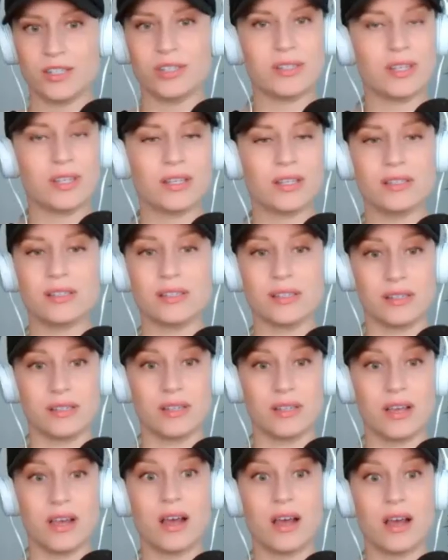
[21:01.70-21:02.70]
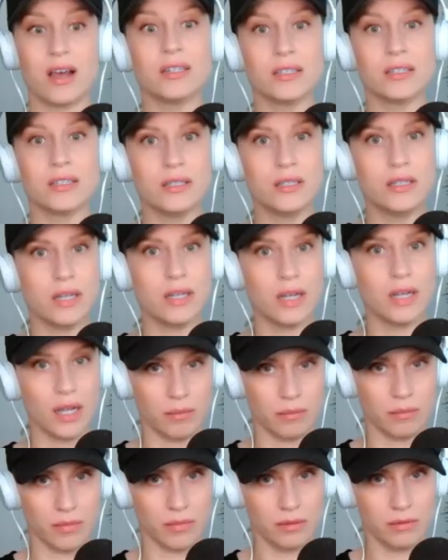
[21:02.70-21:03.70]
she's like, this is
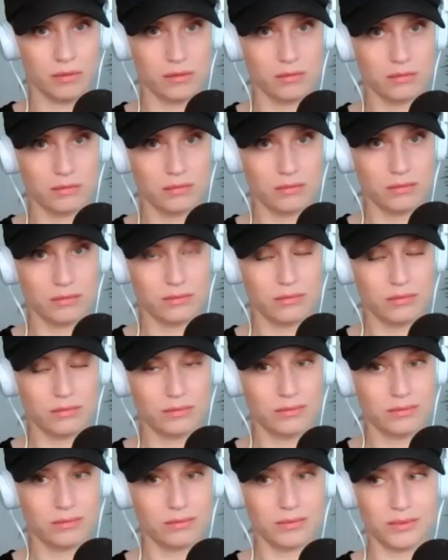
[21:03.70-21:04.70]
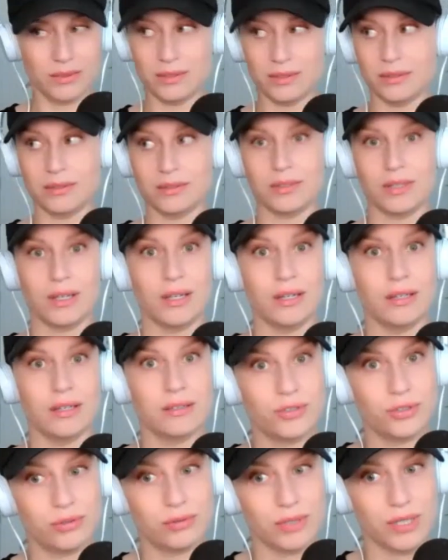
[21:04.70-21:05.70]
dumb. This is
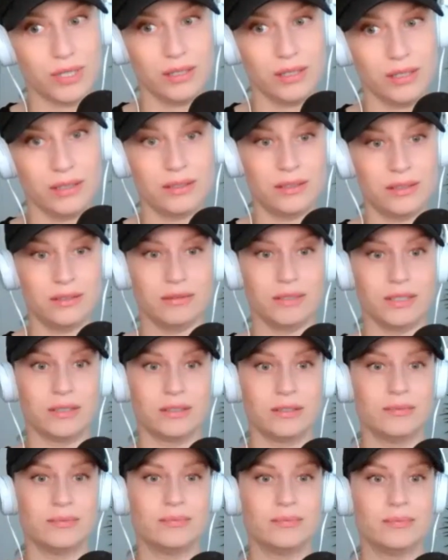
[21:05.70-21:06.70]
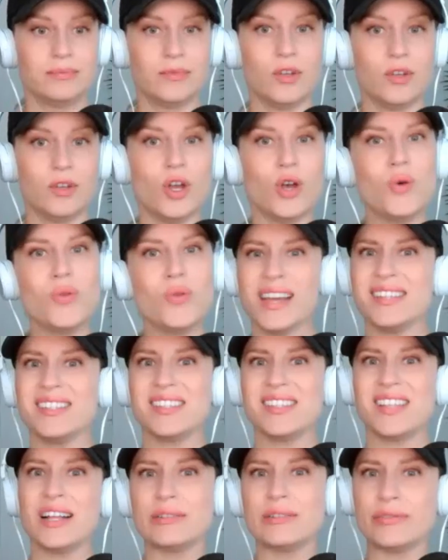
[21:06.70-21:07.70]
like, Sheree, how do you not know
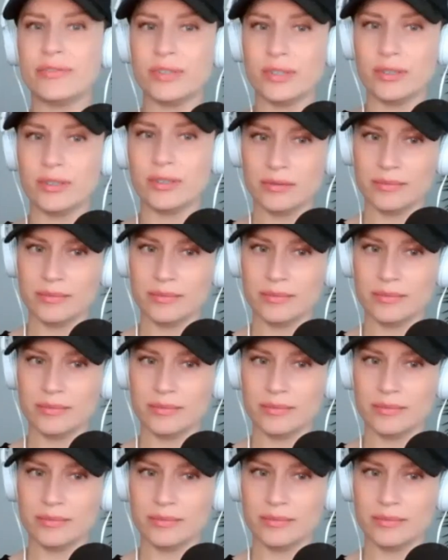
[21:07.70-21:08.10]
thyself?